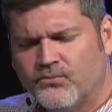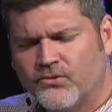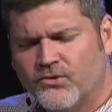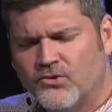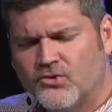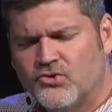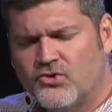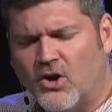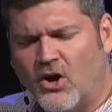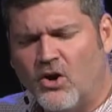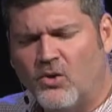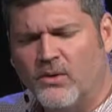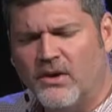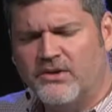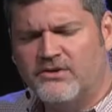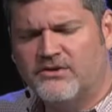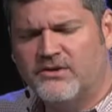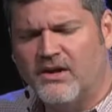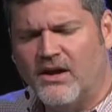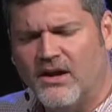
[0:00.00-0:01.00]
Draw
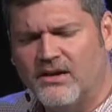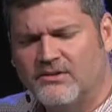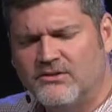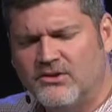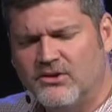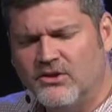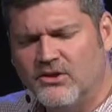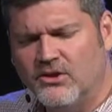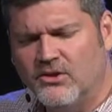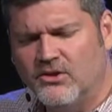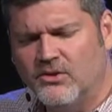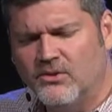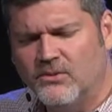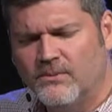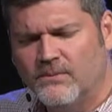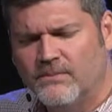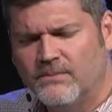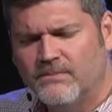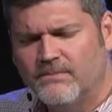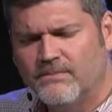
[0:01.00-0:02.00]
us, God, to
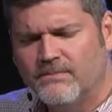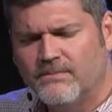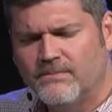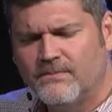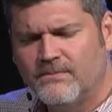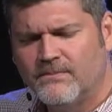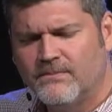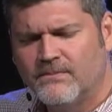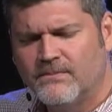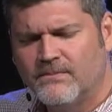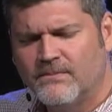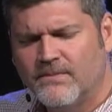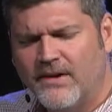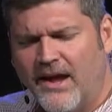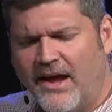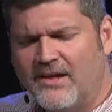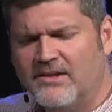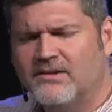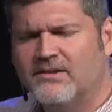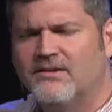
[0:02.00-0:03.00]
you.
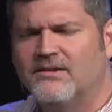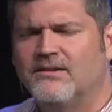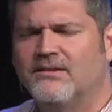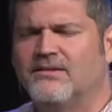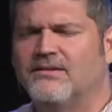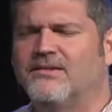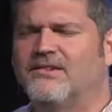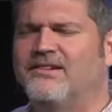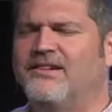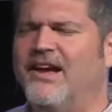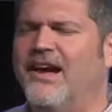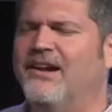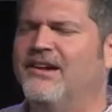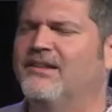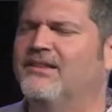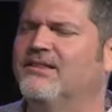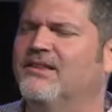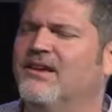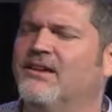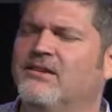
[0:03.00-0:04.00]
And Daddy,
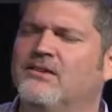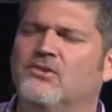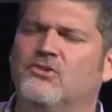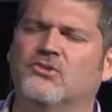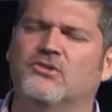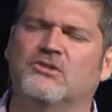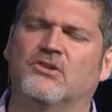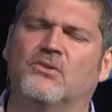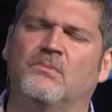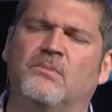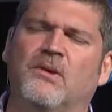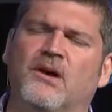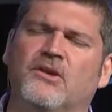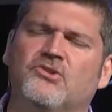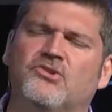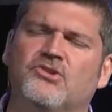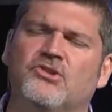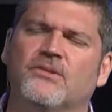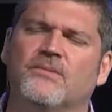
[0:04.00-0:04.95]
thank you so much